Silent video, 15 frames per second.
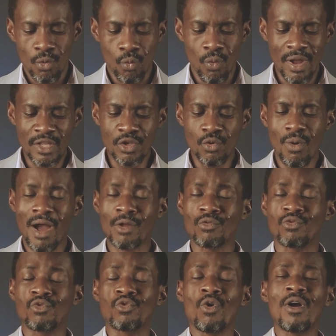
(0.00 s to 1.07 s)
When you are
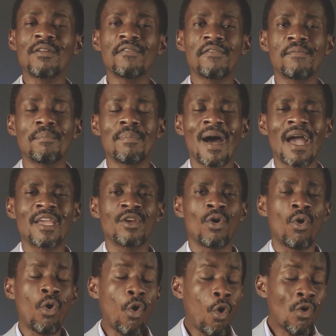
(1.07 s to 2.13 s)
drawn by
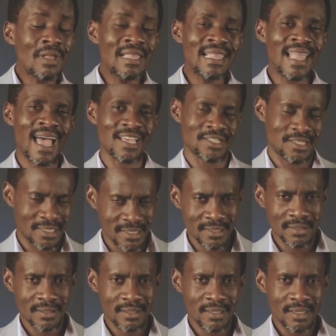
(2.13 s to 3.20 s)
your own lust,
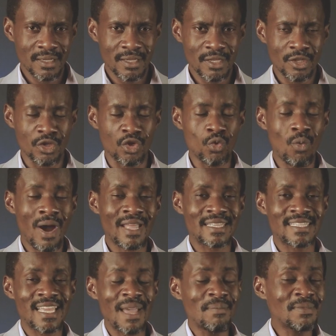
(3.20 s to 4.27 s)
you are
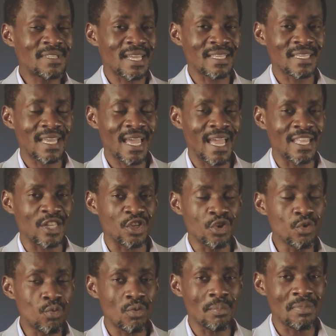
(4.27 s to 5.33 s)
tempted and
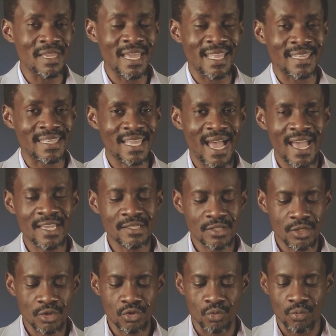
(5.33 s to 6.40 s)
you will be
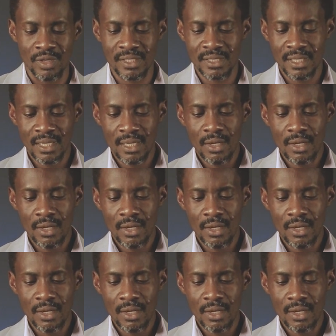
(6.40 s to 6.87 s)
enticed to it.